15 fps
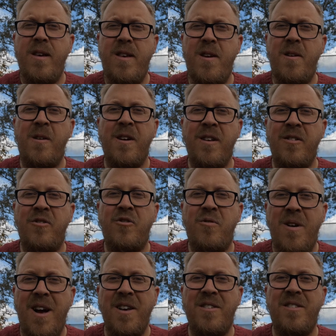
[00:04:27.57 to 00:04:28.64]
You can
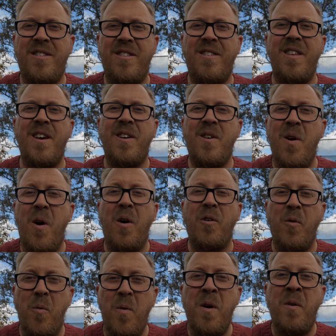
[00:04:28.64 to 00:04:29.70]
trust that
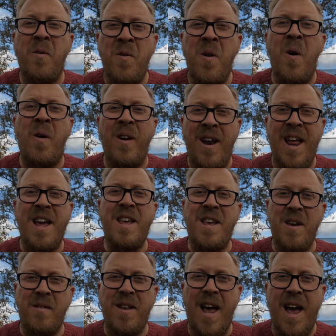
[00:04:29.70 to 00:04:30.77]
God will not let
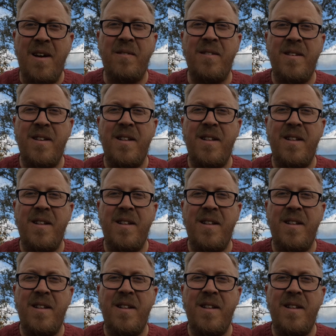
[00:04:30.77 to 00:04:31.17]
you down.